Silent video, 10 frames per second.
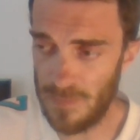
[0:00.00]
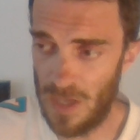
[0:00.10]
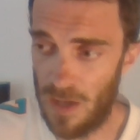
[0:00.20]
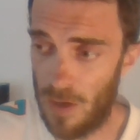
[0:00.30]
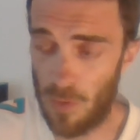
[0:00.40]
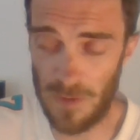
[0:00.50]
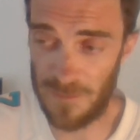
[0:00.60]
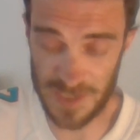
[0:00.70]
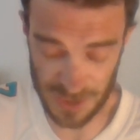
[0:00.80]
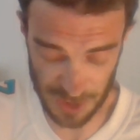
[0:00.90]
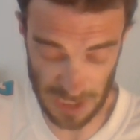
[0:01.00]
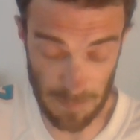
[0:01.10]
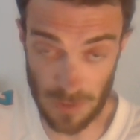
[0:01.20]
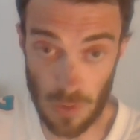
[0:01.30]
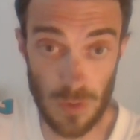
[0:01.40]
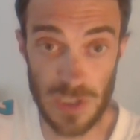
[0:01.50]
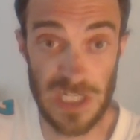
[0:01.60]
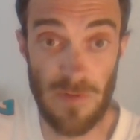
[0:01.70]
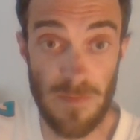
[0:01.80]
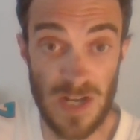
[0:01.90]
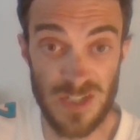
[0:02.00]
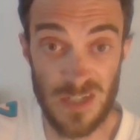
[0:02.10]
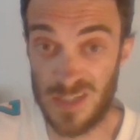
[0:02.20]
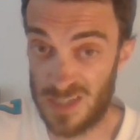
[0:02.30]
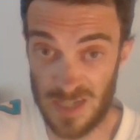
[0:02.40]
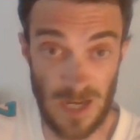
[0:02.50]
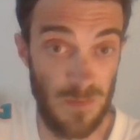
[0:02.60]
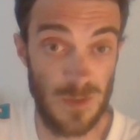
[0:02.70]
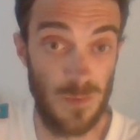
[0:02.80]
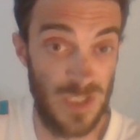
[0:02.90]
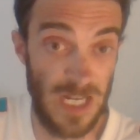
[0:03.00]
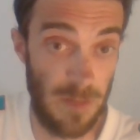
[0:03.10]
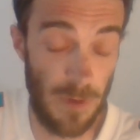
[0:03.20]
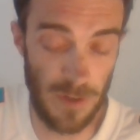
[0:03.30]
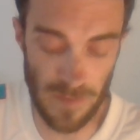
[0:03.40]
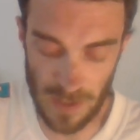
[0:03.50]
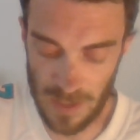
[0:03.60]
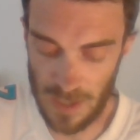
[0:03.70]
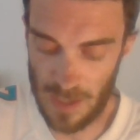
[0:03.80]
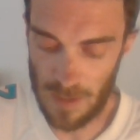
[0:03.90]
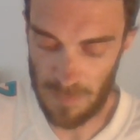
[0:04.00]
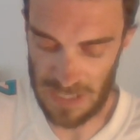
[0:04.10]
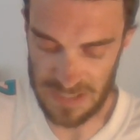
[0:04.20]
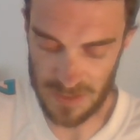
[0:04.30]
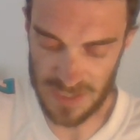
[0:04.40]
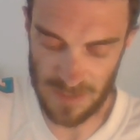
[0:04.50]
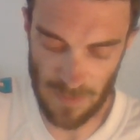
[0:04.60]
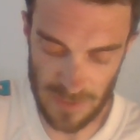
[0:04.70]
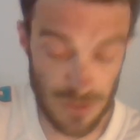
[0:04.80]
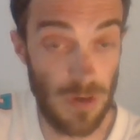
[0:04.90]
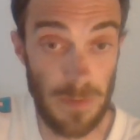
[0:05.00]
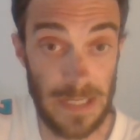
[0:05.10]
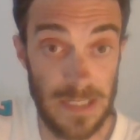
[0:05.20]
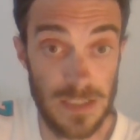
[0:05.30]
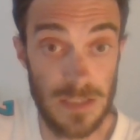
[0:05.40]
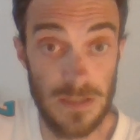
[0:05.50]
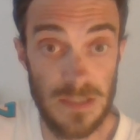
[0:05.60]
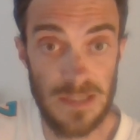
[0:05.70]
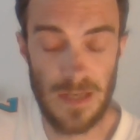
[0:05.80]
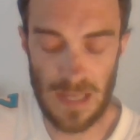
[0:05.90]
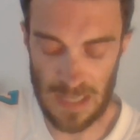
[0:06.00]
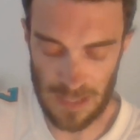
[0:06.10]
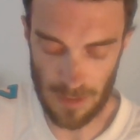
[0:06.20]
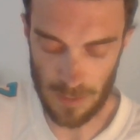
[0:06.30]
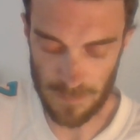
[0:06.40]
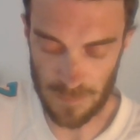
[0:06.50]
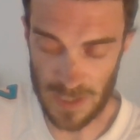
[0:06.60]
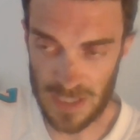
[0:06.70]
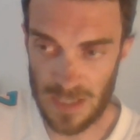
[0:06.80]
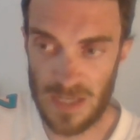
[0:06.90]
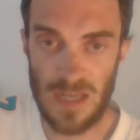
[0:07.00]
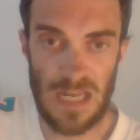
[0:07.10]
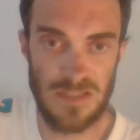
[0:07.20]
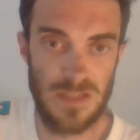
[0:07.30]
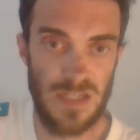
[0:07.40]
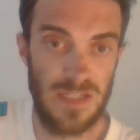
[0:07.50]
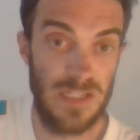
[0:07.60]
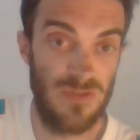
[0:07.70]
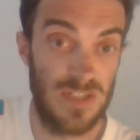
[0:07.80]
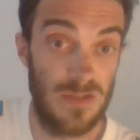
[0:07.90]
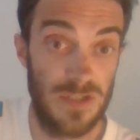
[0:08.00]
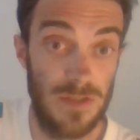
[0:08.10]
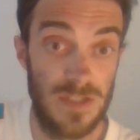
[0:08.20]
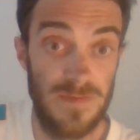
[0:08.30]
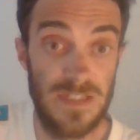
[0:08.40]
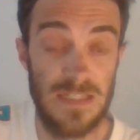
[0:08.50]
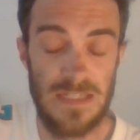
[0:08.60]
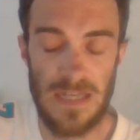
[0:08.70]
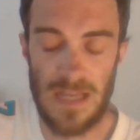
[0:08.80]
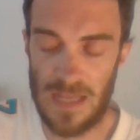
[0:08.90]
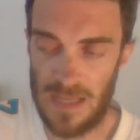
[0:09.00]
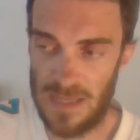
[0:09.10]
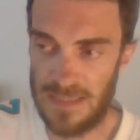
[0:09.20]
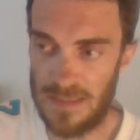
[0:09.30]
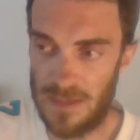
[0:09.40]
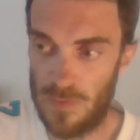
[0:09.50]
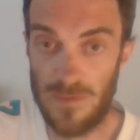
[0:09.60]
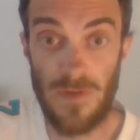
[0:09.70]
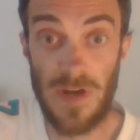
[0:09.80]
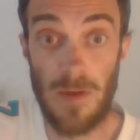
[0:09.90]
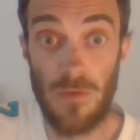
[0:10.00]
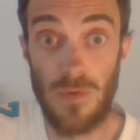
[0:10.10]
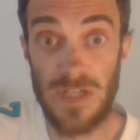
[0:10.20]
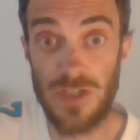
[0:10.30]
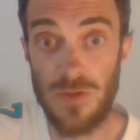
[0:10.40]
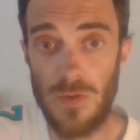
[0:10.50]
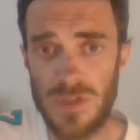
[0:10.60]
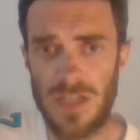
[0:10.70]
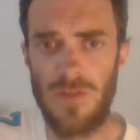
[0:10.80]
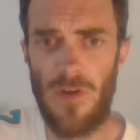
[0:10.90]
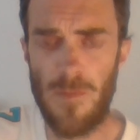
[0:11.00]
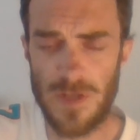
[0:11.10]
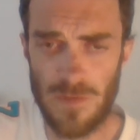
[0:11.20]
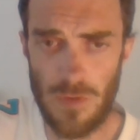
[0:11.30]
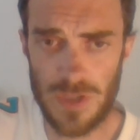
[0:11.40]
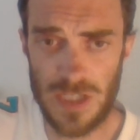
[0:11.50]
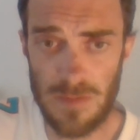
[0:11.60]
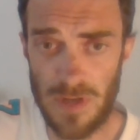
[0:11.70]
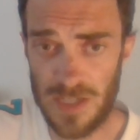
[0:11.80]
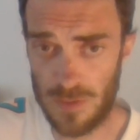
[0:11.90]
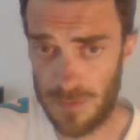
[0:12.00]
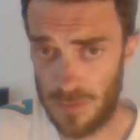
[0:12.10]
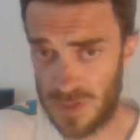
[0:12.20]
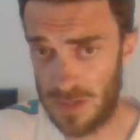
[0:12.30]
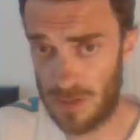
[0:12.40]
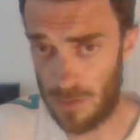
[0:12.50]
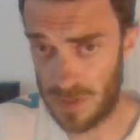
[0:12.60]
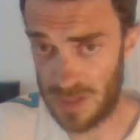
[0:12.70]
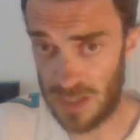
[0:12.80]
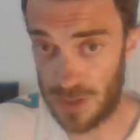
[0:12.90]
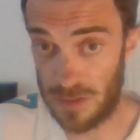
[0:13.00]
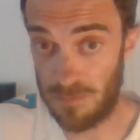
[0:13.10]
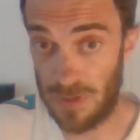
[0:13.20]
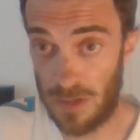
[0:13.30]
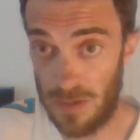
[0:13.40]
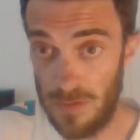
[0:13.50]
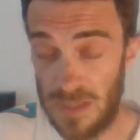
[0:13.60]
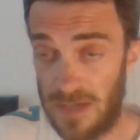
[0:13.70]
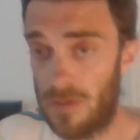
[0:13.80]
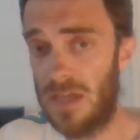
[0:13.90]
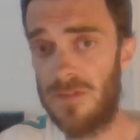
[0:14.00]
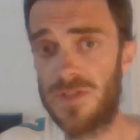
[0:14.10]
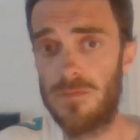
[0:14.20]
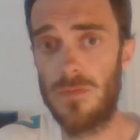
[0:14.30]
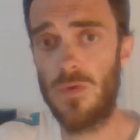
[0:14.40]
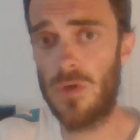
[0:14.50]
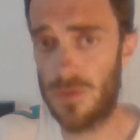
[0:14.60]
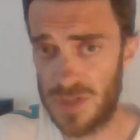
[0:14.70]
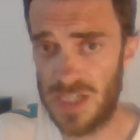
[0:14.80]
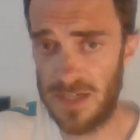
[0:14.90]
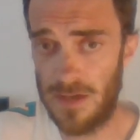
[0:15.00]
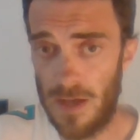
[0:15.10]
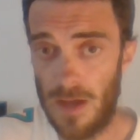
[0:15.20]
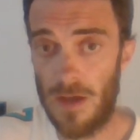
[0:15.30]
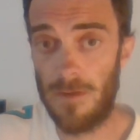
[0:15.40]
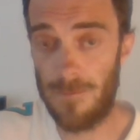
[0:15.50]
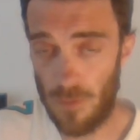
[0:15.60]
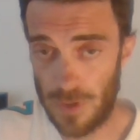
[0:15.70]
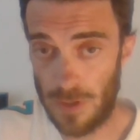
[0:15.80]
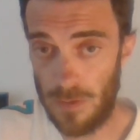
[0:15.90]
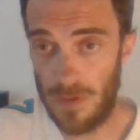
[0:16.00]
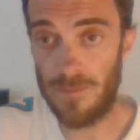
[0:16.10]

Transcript: or if this is just a precautionary measure just to take because we'll check him over. But as I say, very troubling incident, and hopefully, as I say, injuries aren't too severe, and we'll find out more in due course. Thank you very much for watching. Place your thoughts in the comments section below, and I'll have some more content for you